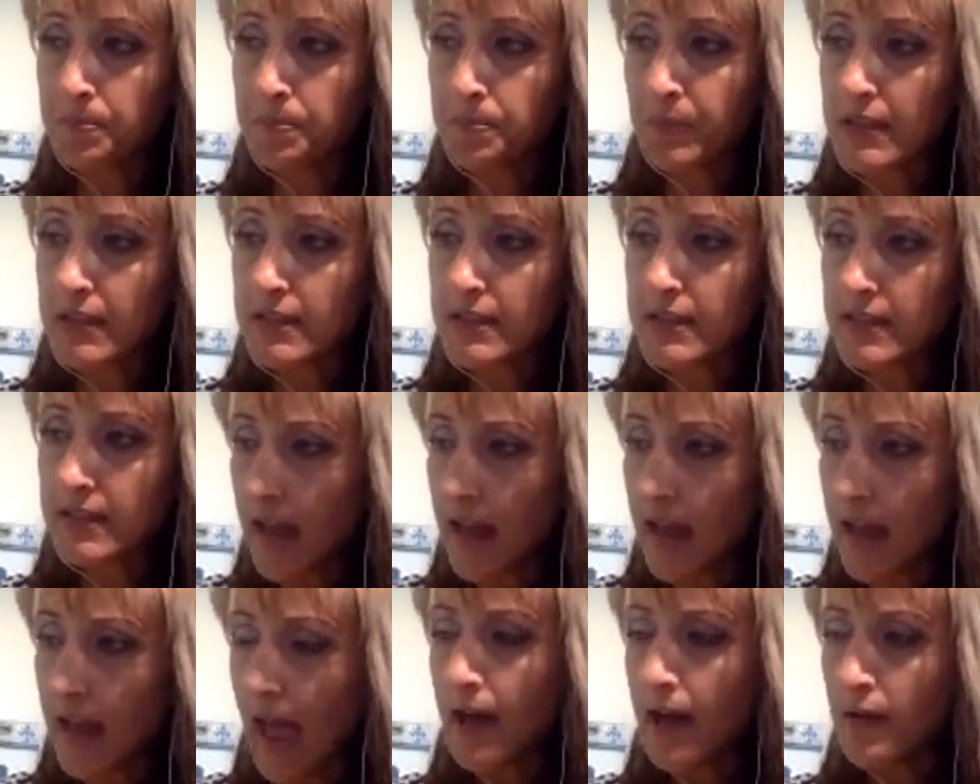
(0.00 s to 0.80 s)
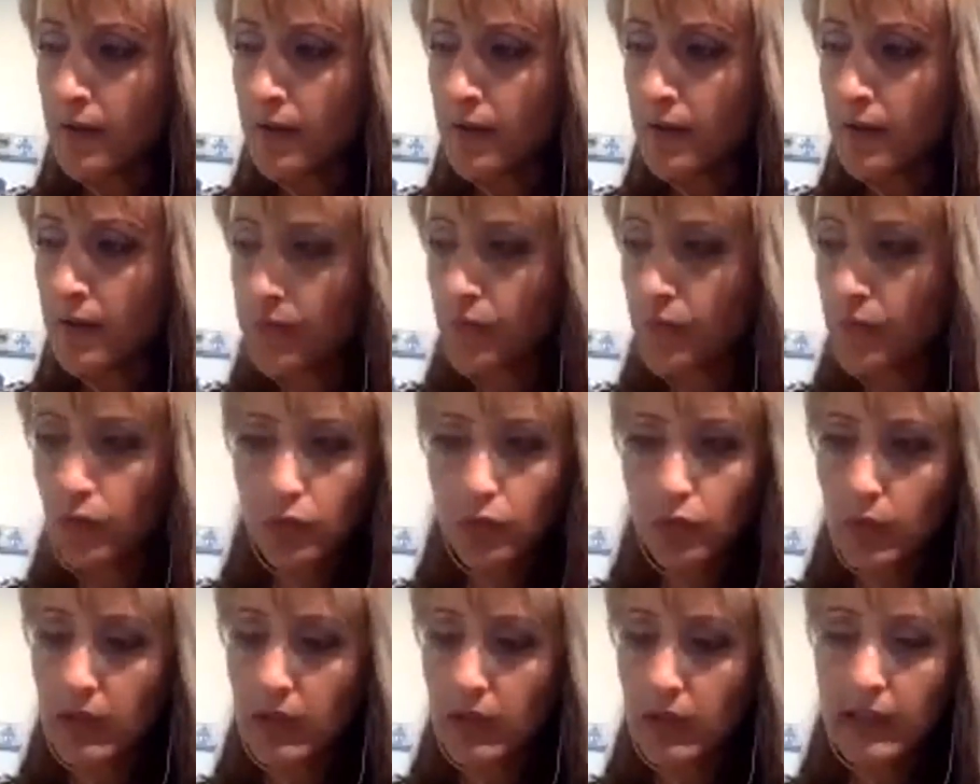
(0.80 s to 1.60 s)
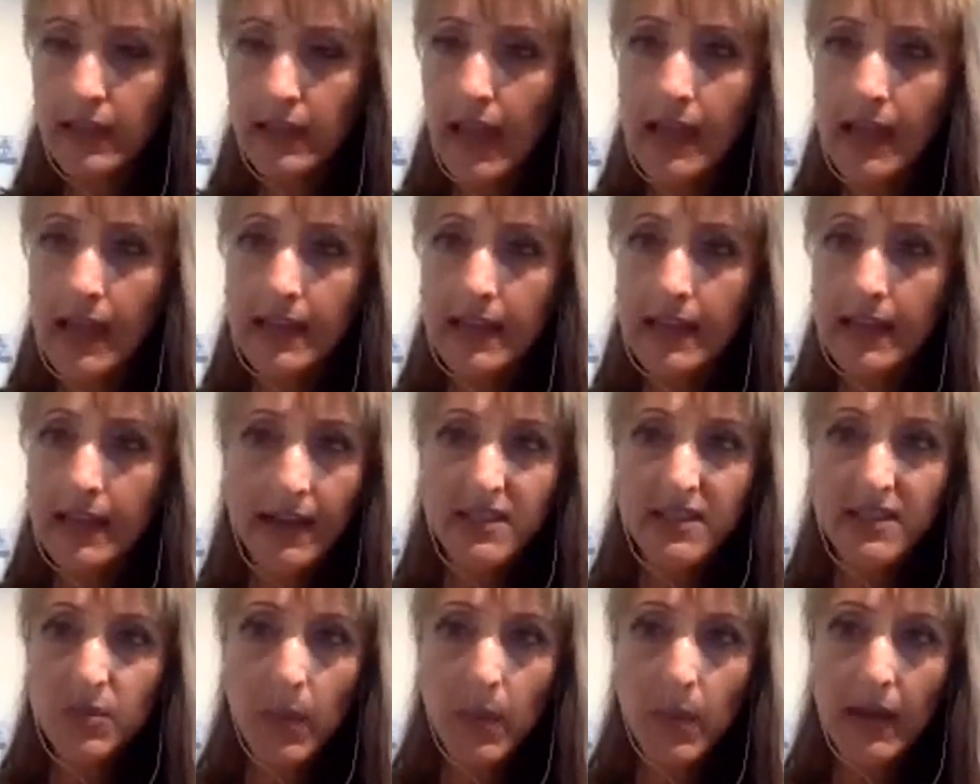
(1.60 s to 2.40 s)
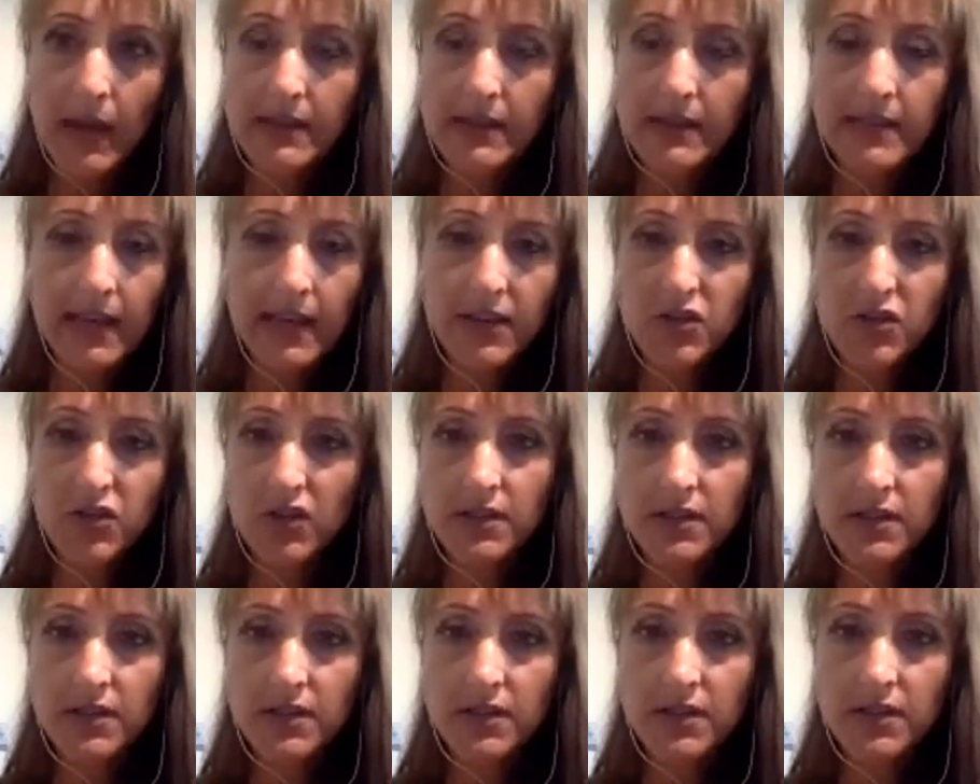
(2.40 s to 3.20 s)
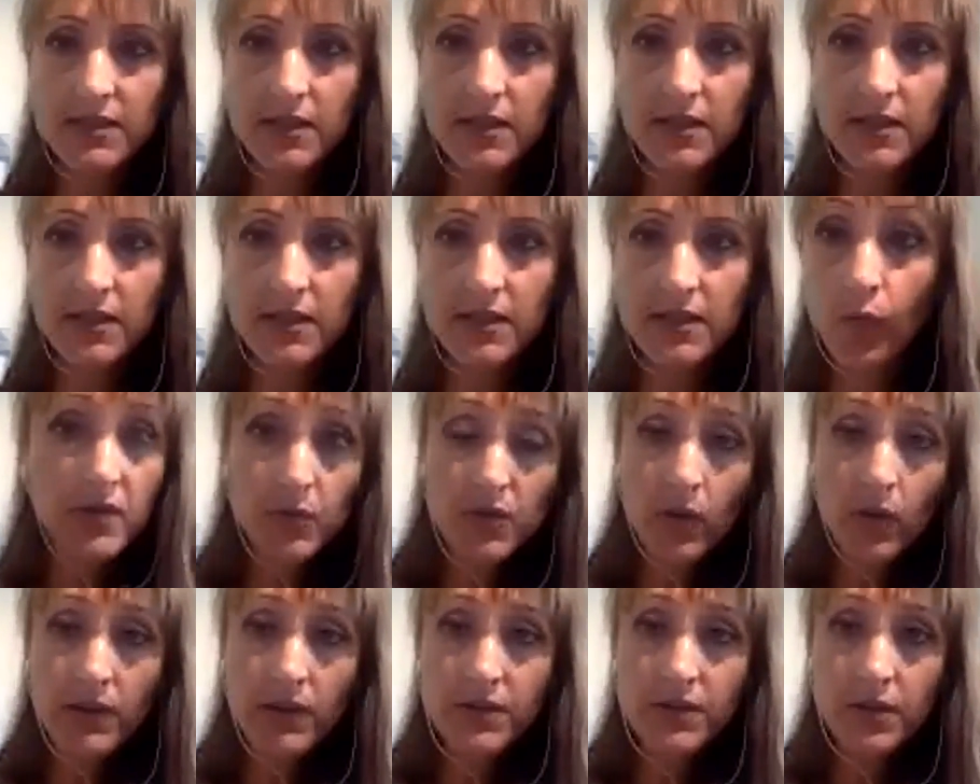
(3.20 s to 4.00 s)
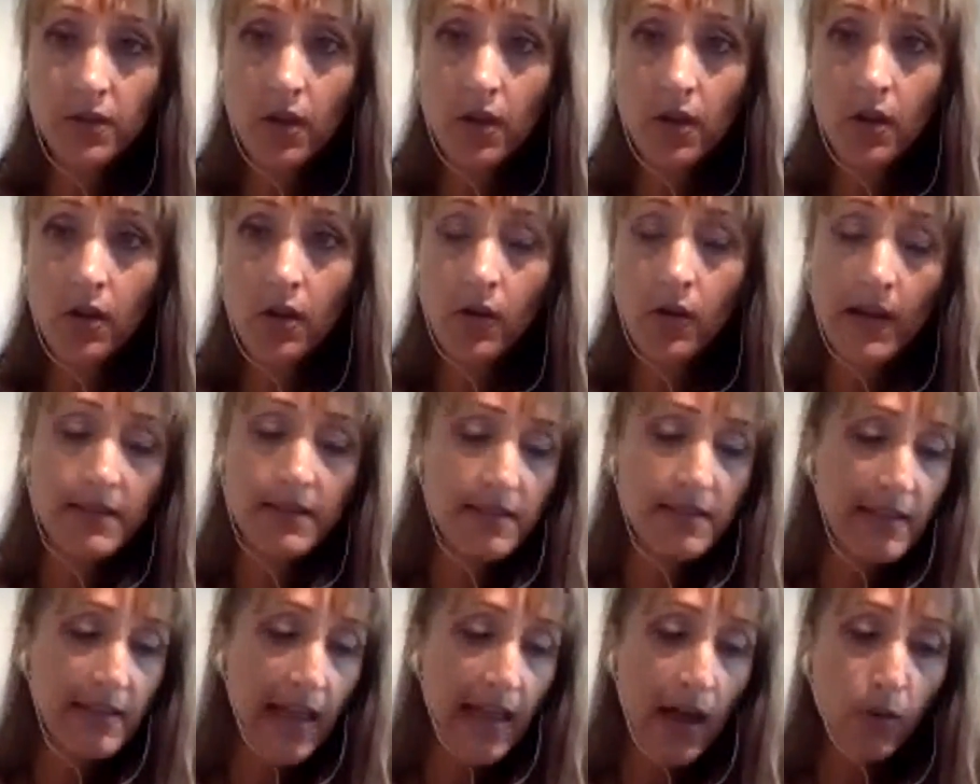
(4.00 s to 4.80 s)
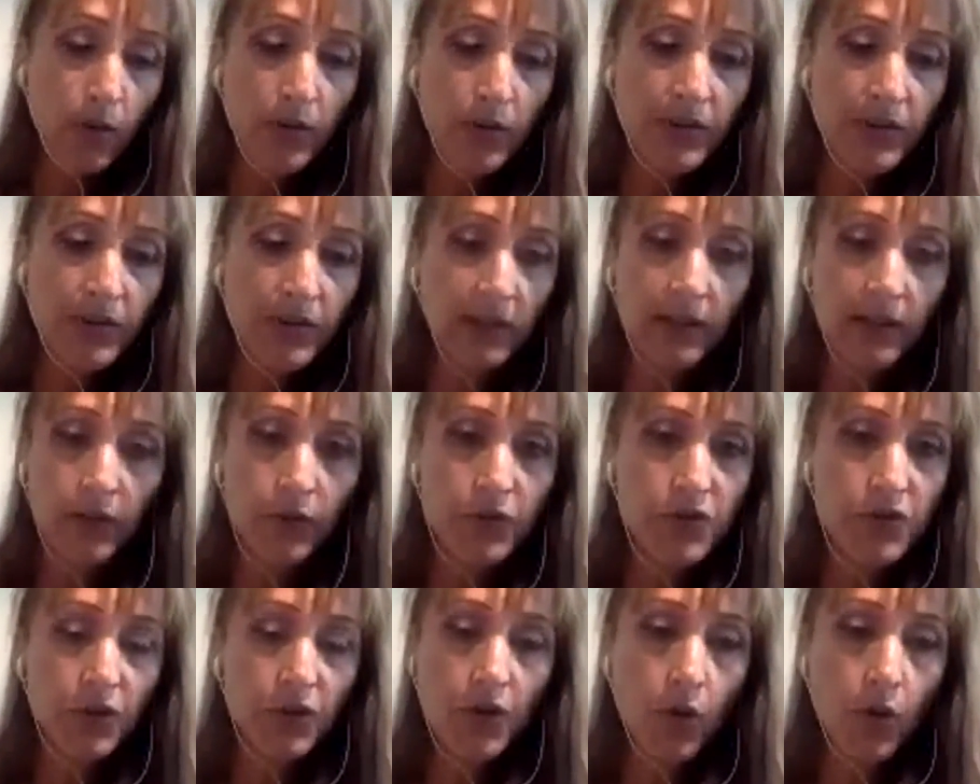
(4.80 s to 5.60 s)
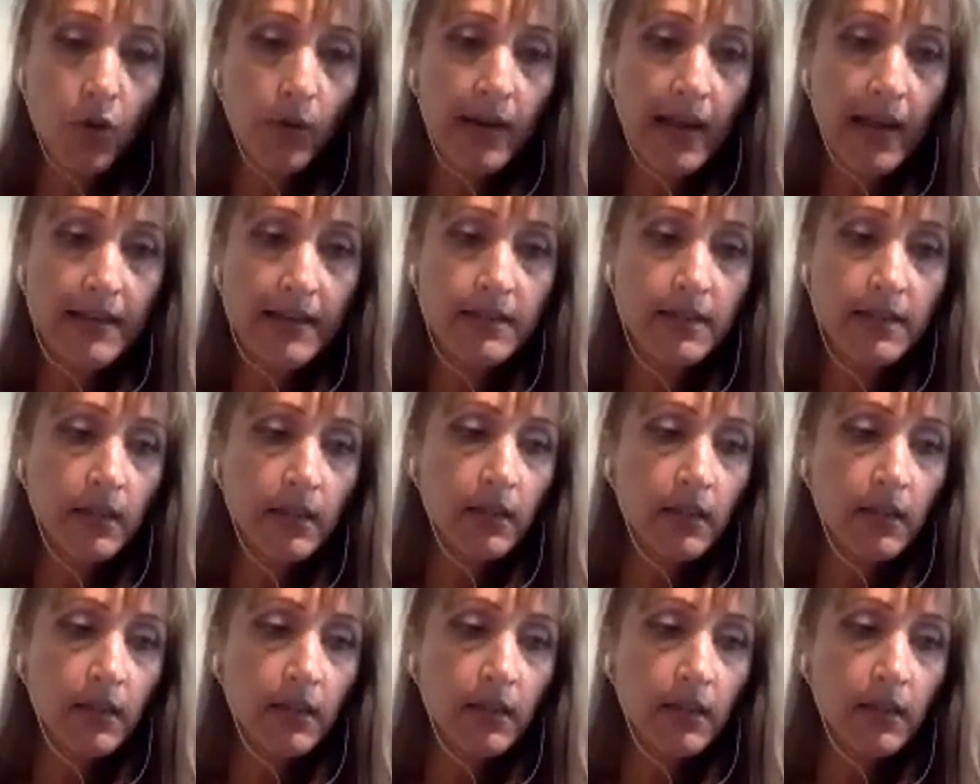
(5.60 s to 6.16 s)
didn't have really any expectations of where this was going to go. Had scoured the literature. No one had